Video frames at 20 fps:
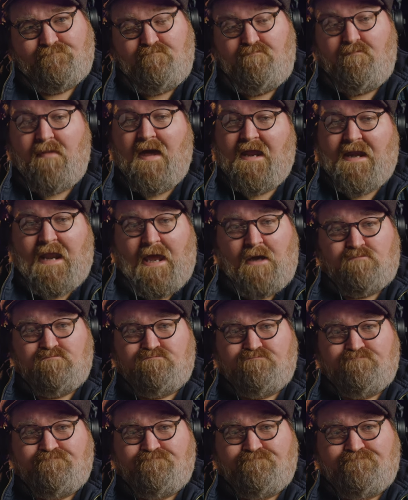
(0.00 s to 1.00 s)
Bye now.
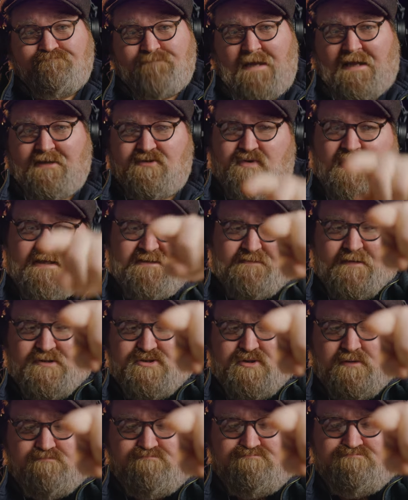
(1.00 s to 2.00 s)
And
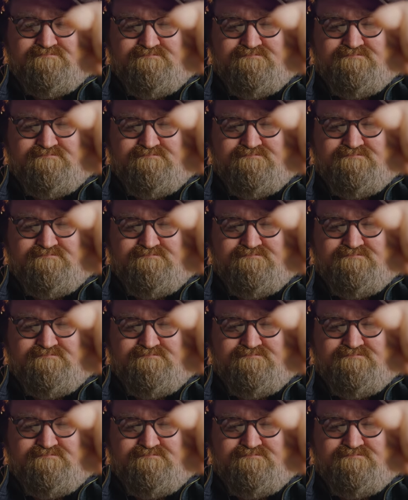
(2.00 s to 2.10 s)
transmission.